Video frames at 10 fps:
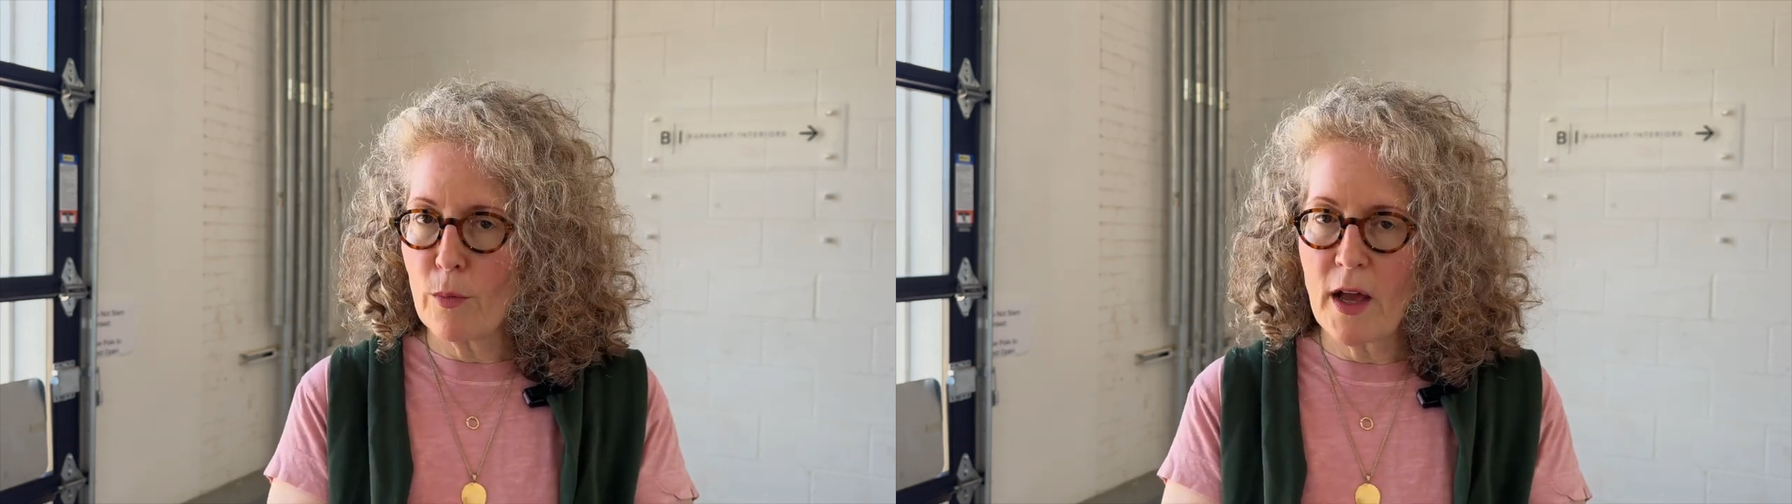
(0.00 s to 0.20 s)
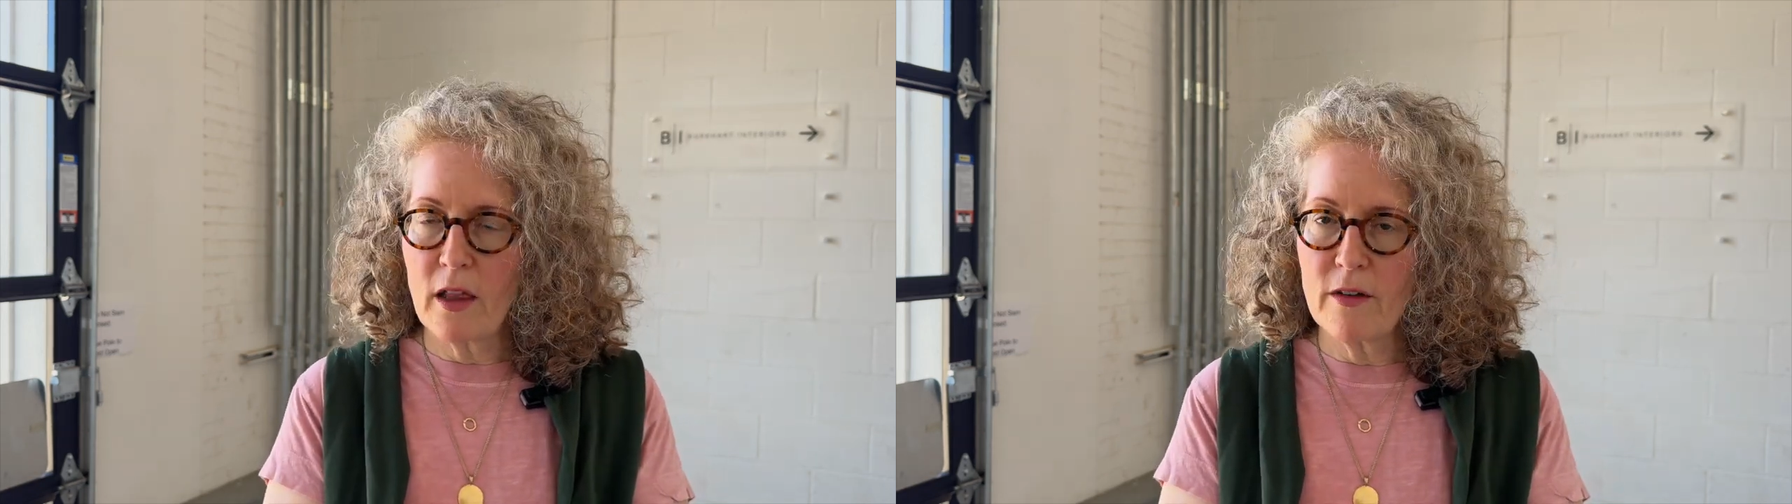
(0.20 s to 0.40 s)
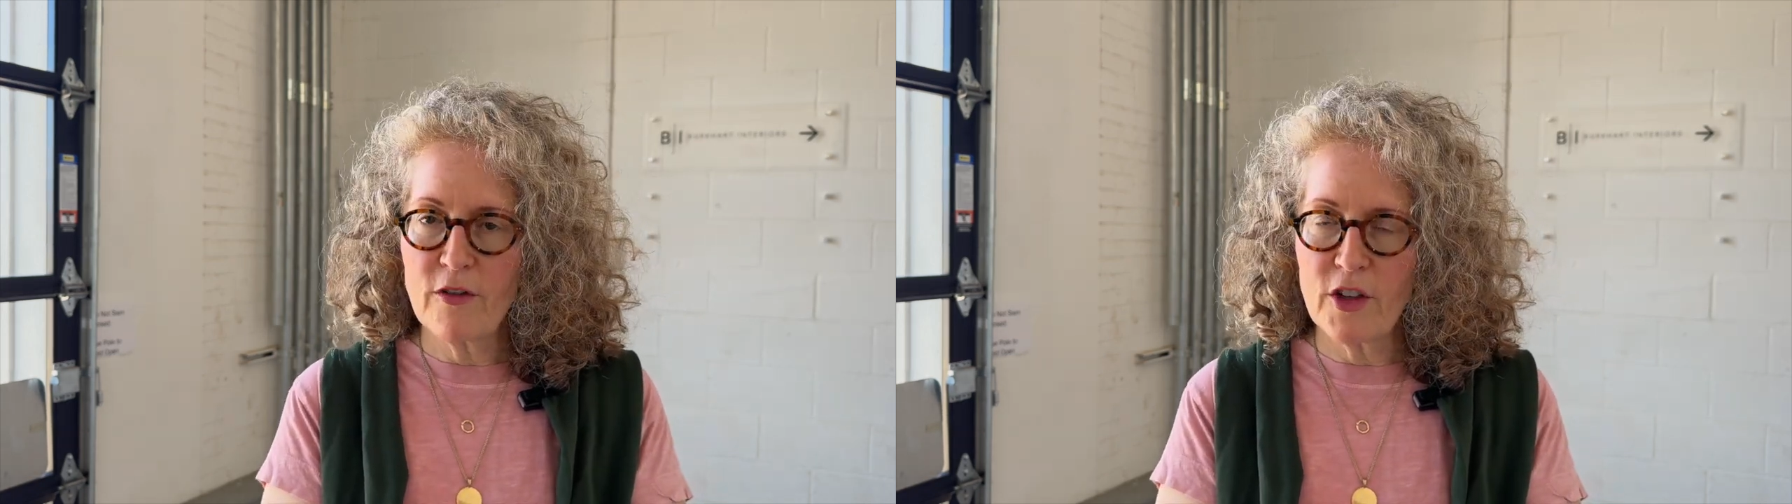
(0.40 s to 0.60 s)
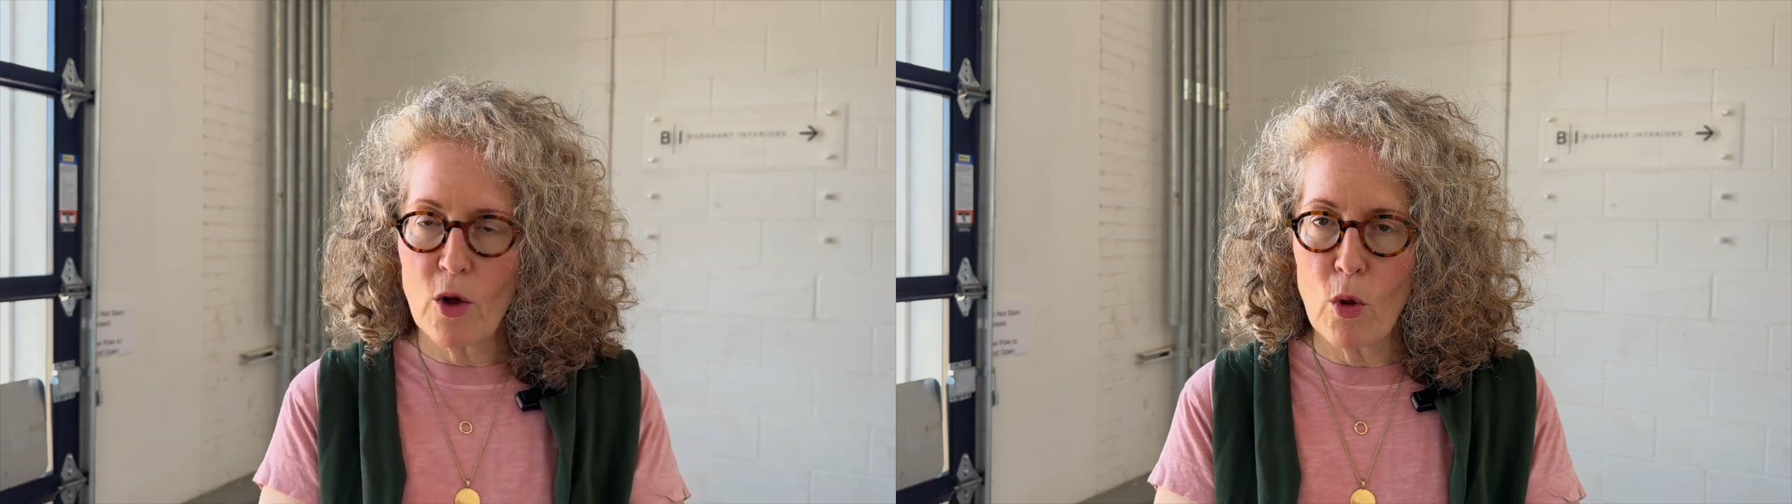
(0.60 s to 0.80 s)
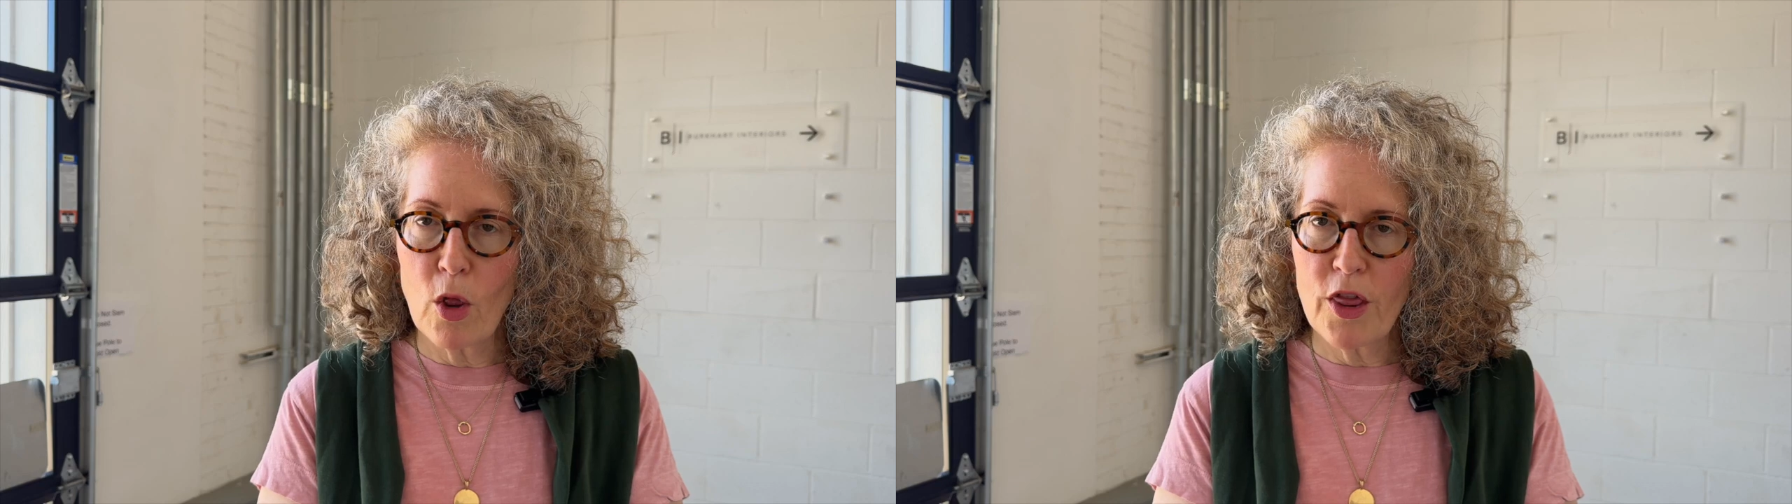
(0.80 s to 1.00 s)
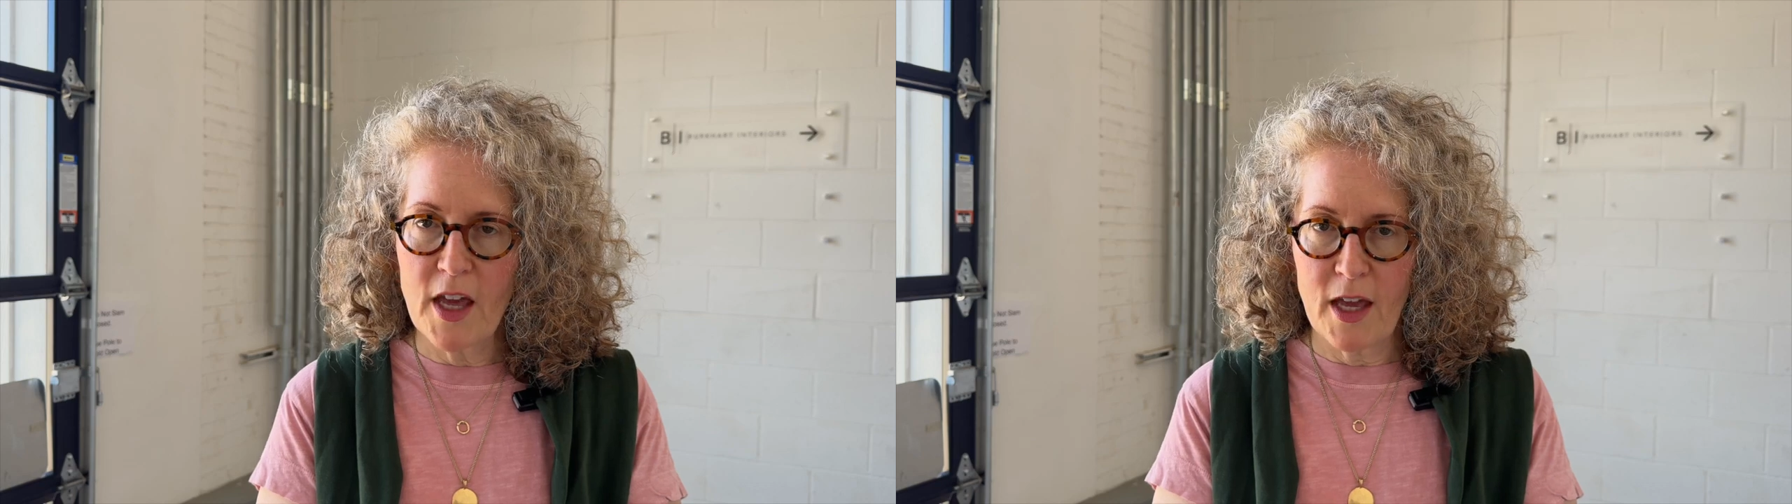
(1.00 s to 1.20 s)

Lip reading: palette for the whole thing.